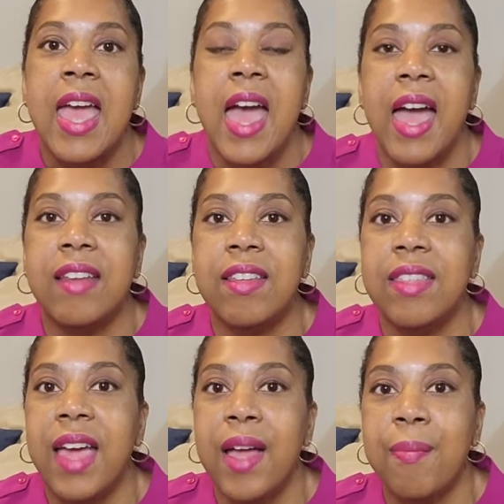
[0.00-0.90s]
And to
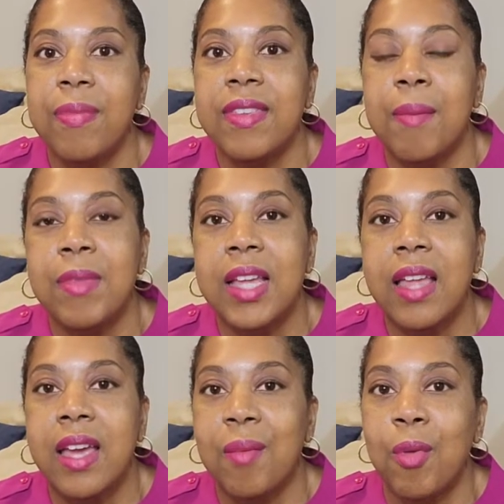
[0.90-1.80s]
them, something
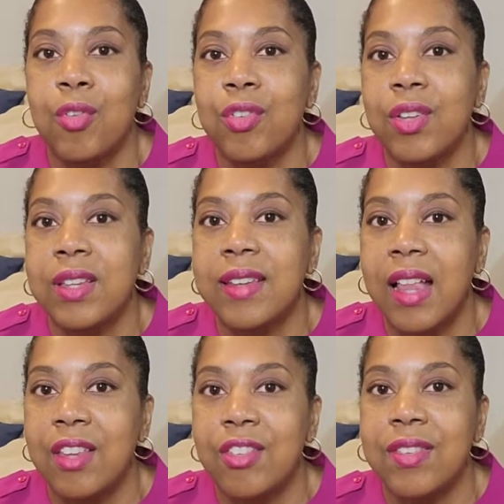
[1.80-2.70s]
like emotional
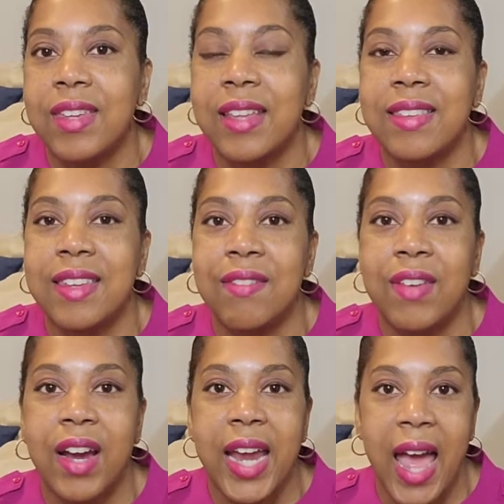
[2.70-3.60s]
intelligence can seem
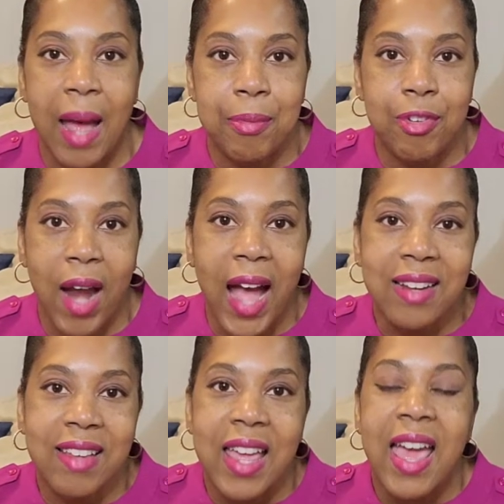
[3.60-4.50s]
very
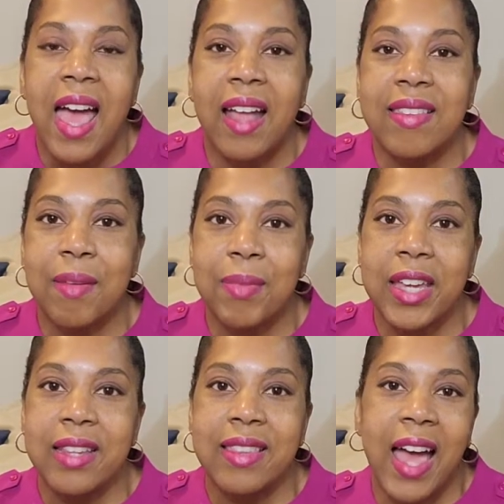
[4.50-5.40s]
abstract and
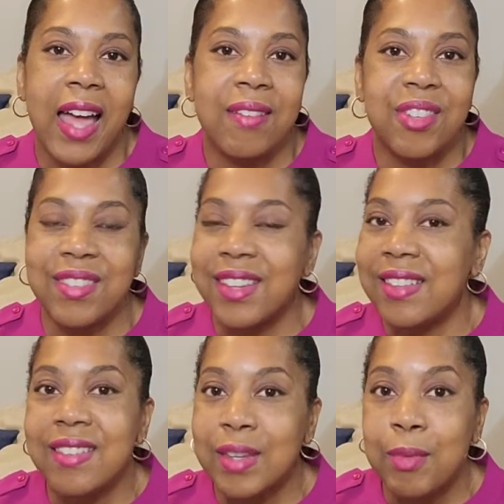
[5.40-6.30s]
something that just
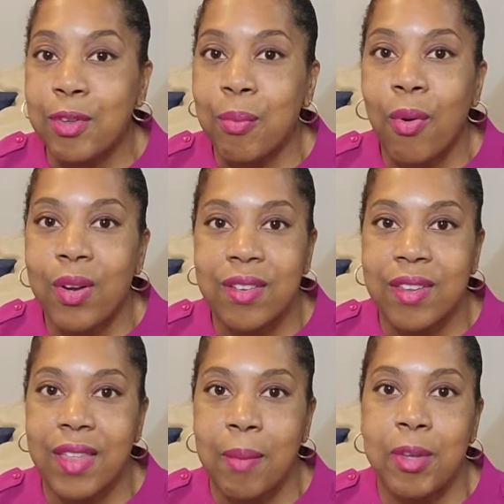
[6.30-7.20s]
doesn't seem as important
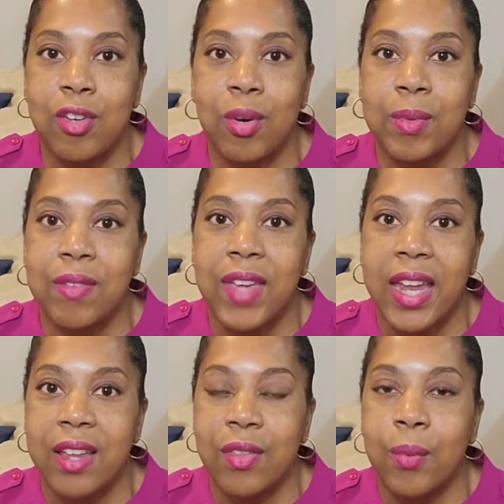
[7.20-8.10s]
to them in terms of
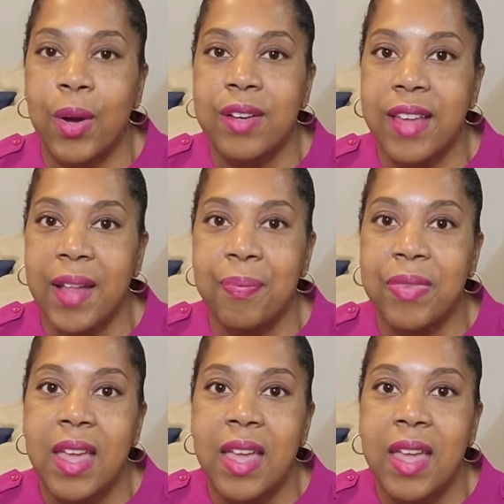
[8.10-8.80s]
getting the work done.